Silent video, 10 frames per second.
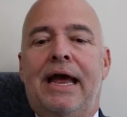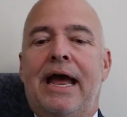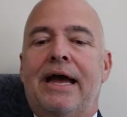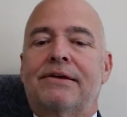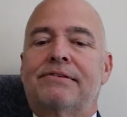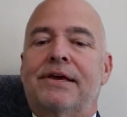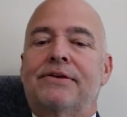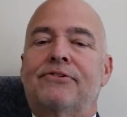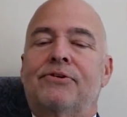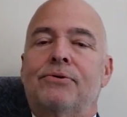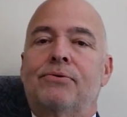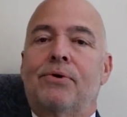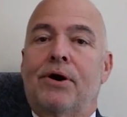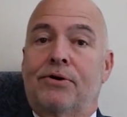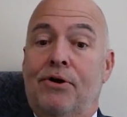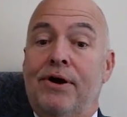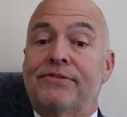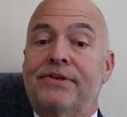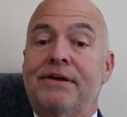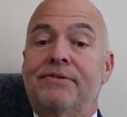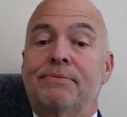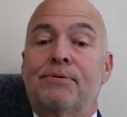access to our cost-saving